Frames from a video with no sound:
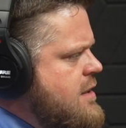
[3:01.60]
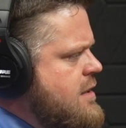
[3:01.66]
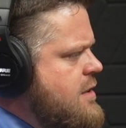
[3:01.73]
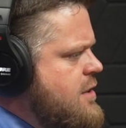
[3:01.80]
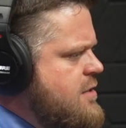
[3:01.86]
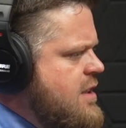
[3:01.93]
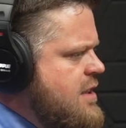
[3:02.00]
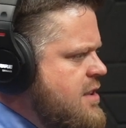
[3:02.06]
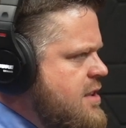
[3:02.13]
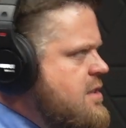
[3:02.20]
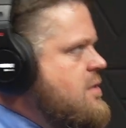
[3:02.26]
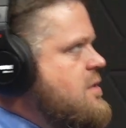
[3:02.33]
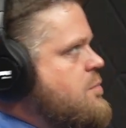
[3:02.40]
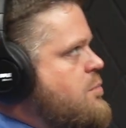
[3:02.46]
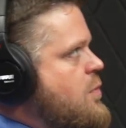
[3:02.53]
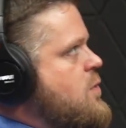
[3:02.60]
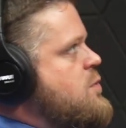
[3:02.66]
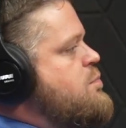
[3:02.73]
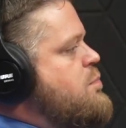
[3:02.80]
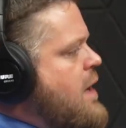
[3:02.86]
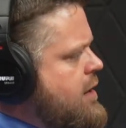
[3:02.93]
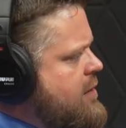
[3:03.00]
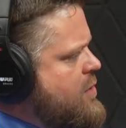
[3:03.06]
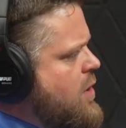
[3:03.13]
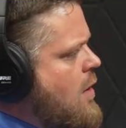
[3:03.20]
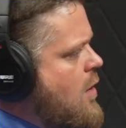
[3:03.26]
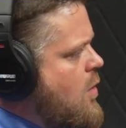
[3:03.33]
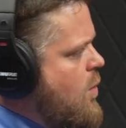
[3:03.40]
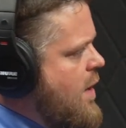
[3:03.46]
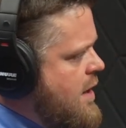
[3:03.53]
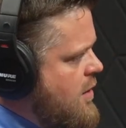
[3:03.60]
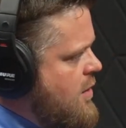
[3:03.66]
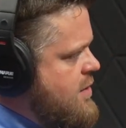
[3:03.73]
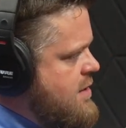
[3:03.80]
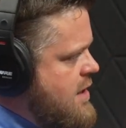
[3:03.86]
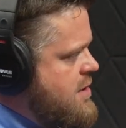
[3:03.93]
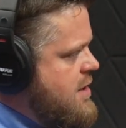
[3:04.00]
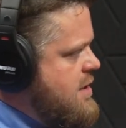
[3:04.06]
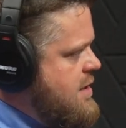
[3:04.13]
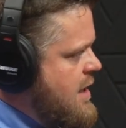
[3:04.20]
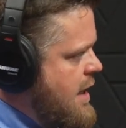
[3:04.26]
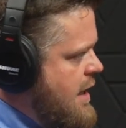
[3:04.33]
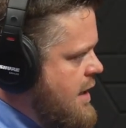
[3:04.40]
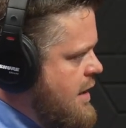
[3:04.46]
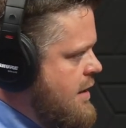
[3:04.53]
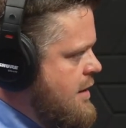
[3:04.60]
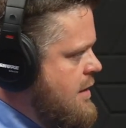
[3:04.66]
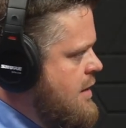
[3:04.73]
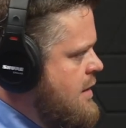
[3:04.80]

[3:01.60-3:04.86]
it usually just those big tall windows that you see? And